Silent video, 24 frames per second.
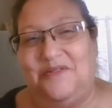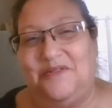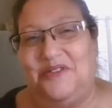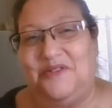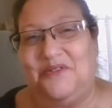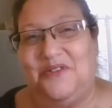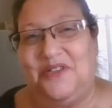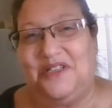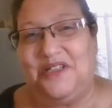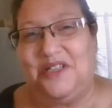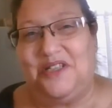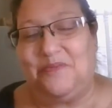We
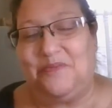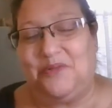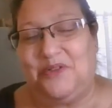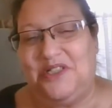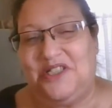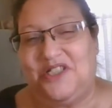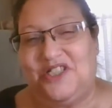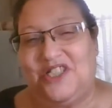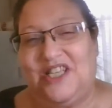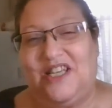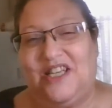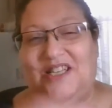really
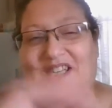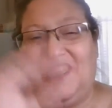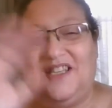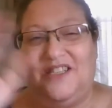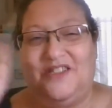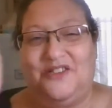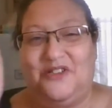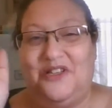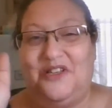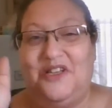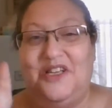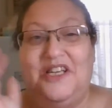appreciate
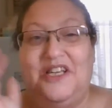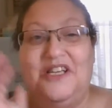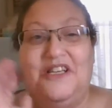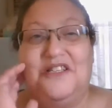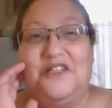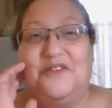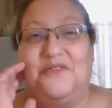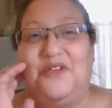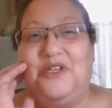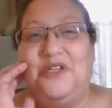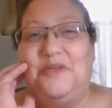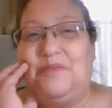it. Or
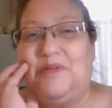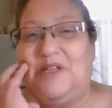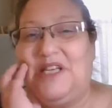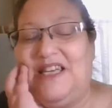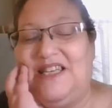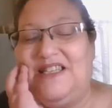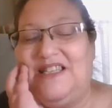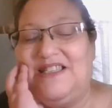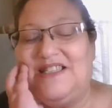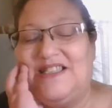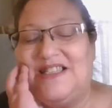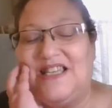the
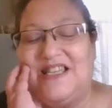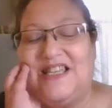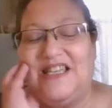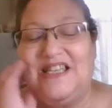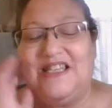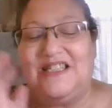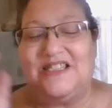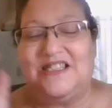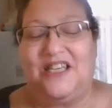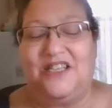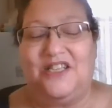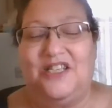replays, I
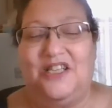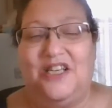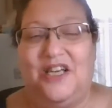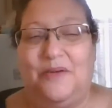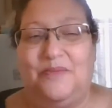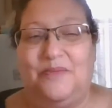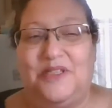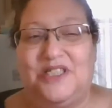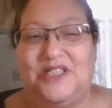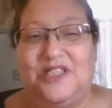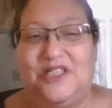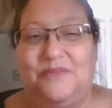can't tell you
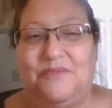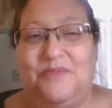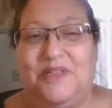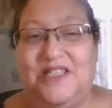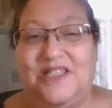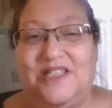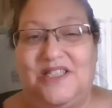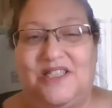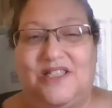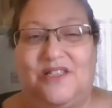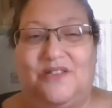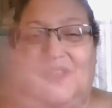how much it
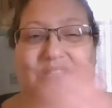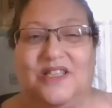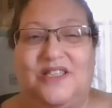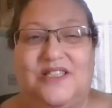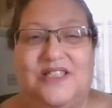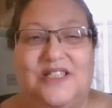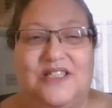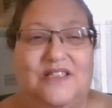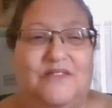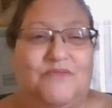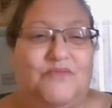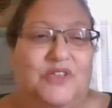means to
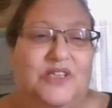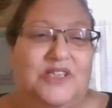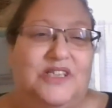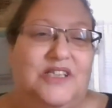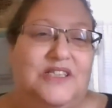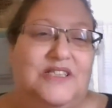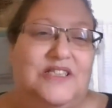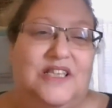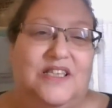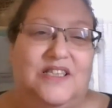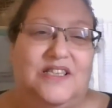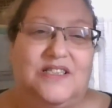us. It
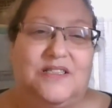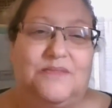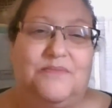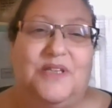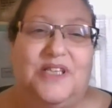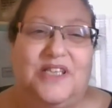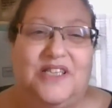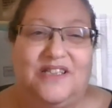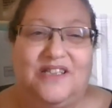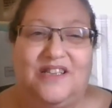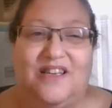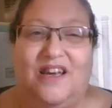really does
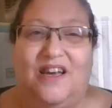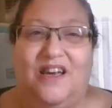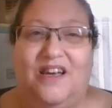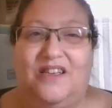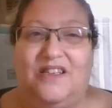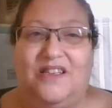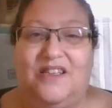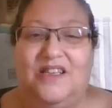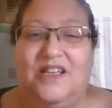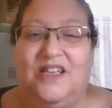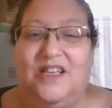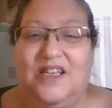mean a
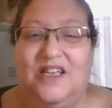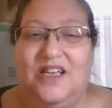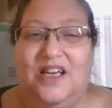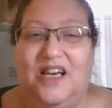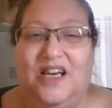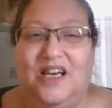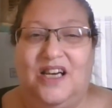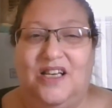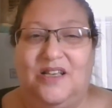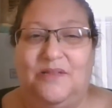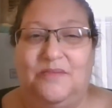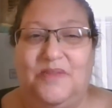lot.
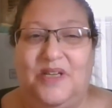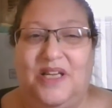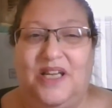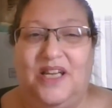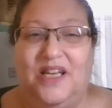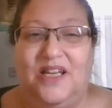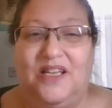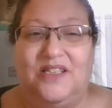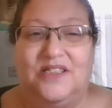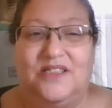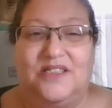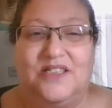
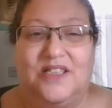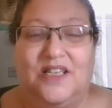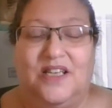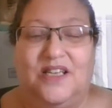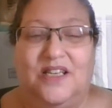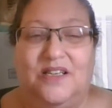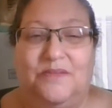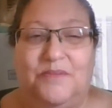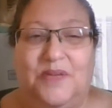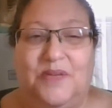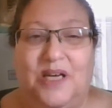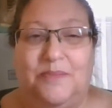And
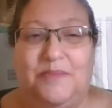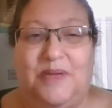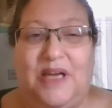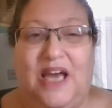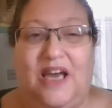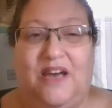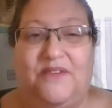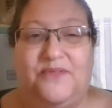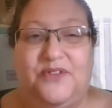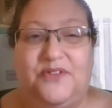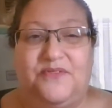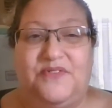on
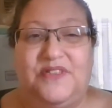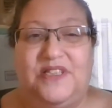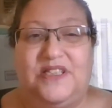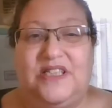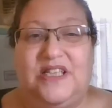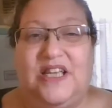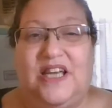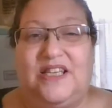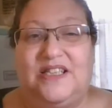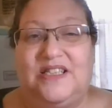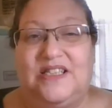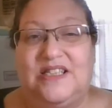behalf of
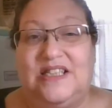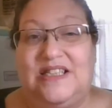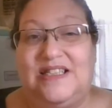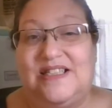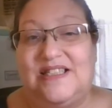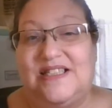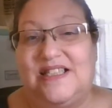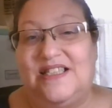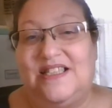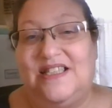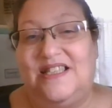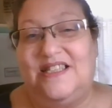Nanette,
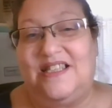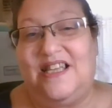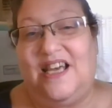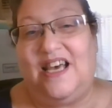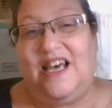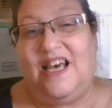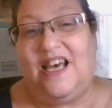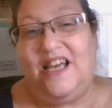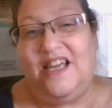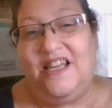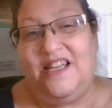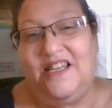Lisa, and
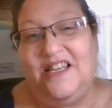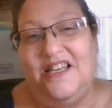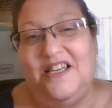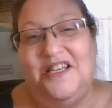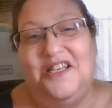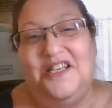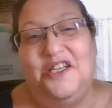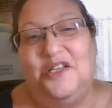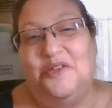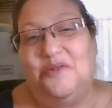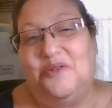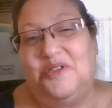I,
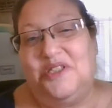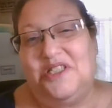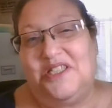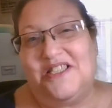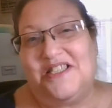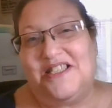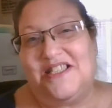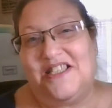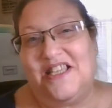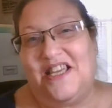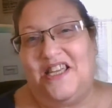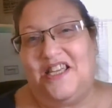we
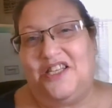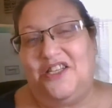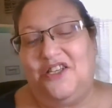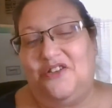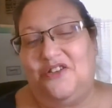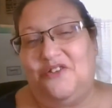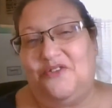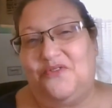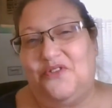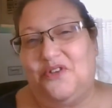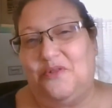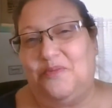just thank
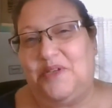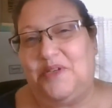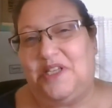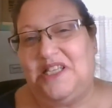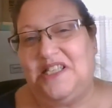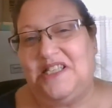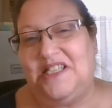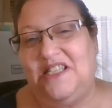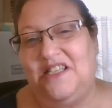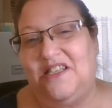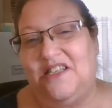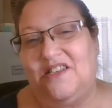you for
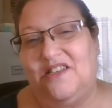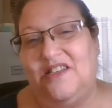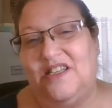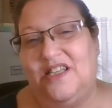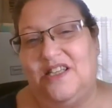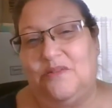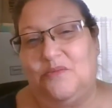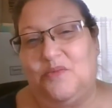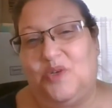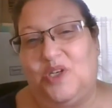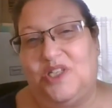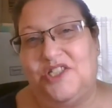being here
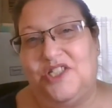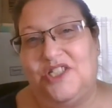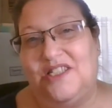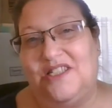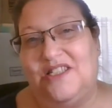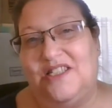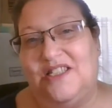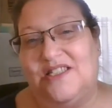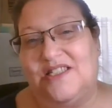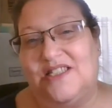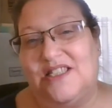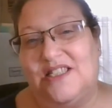and watching
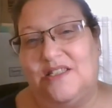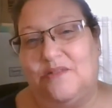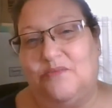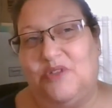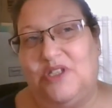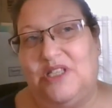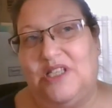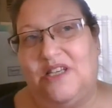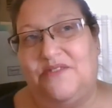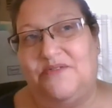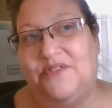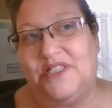us. And
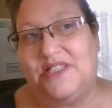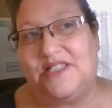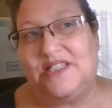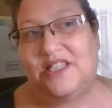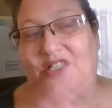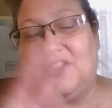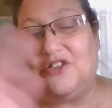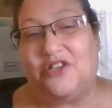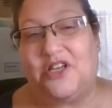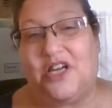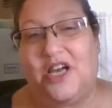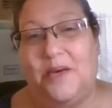we love to see
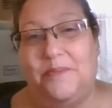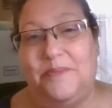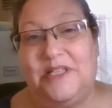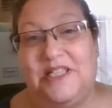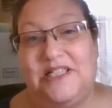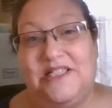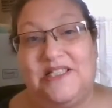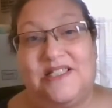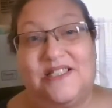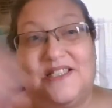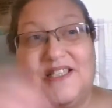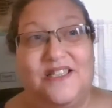your
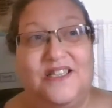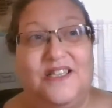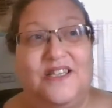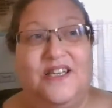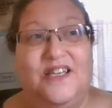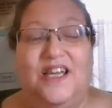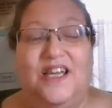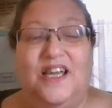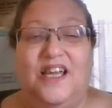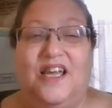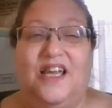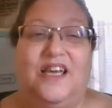comments
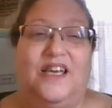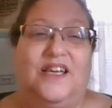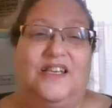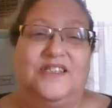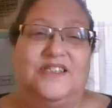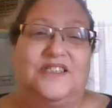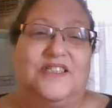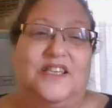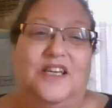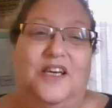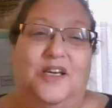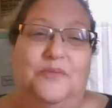
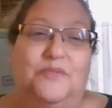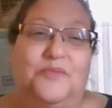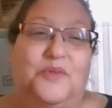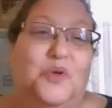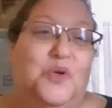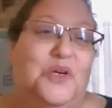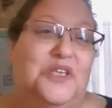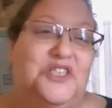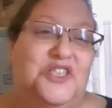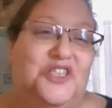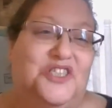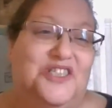and
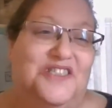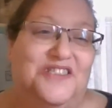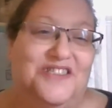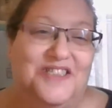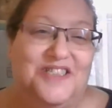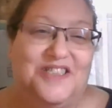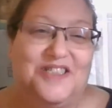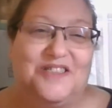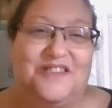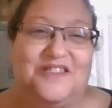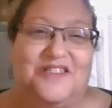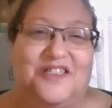
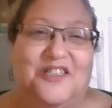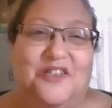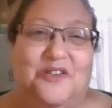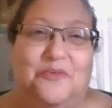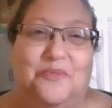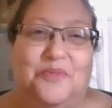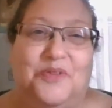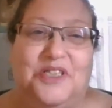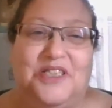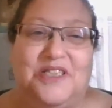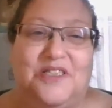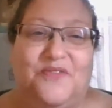questions. So
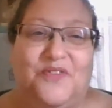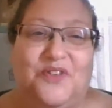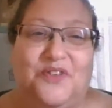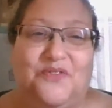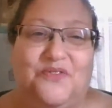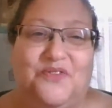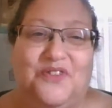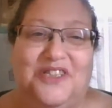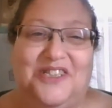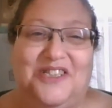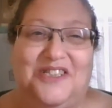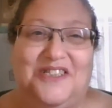please
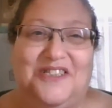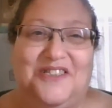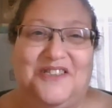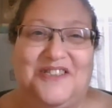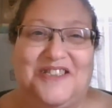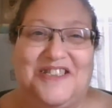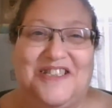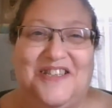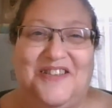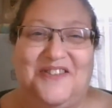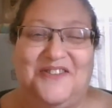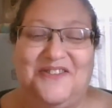feel free to do
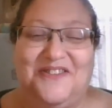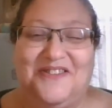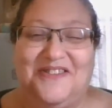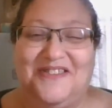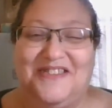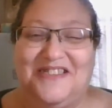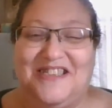so.